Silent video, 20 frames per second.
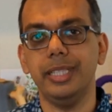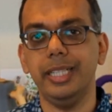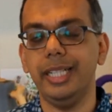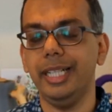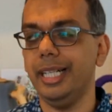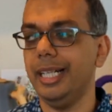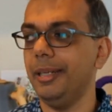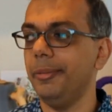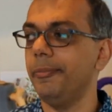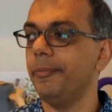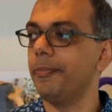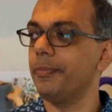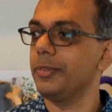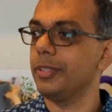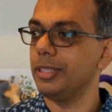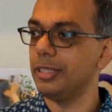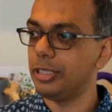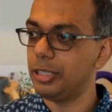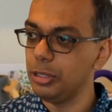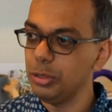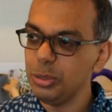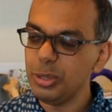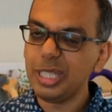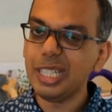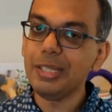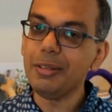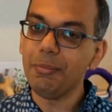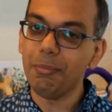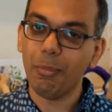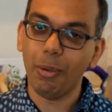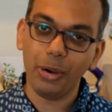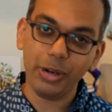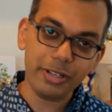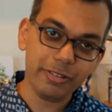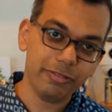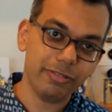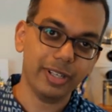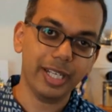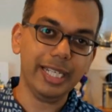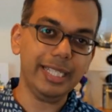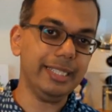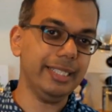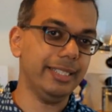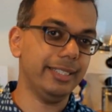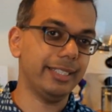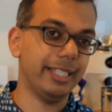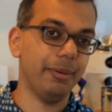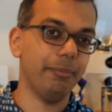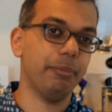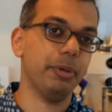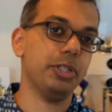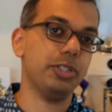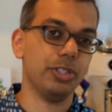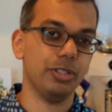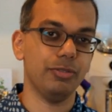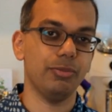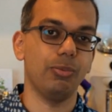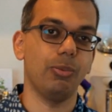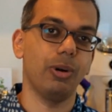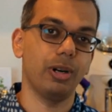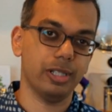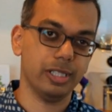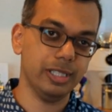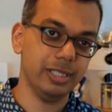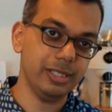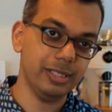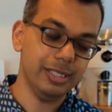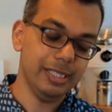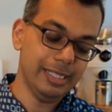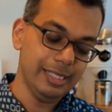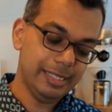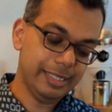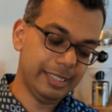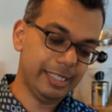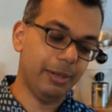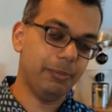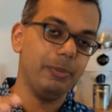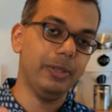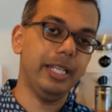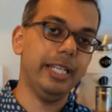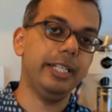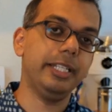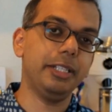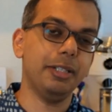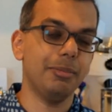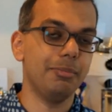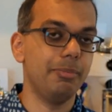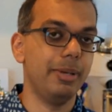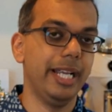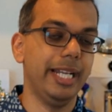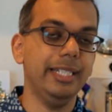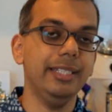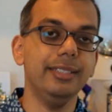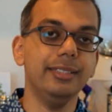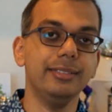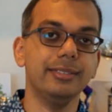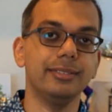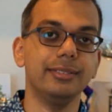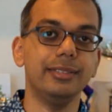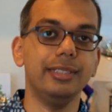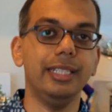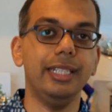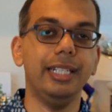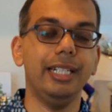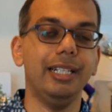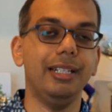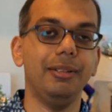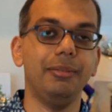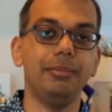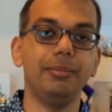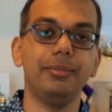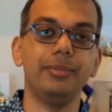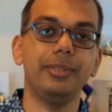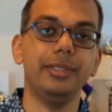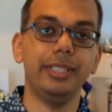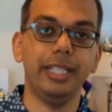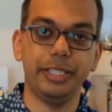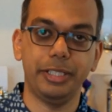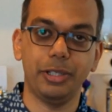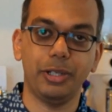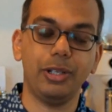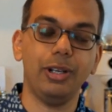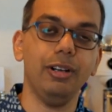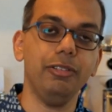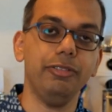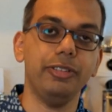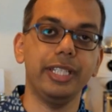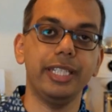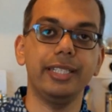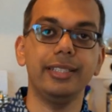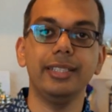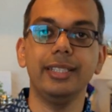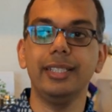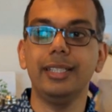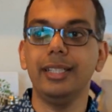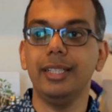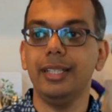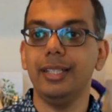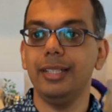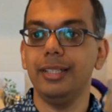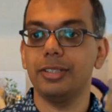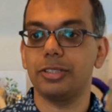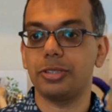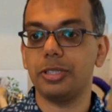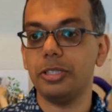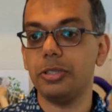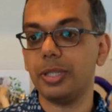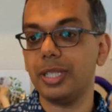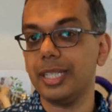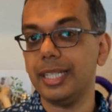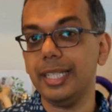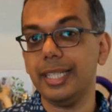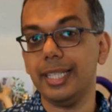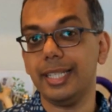Um, you can modify the temperature of water that will hit your bed and your coffee so that you can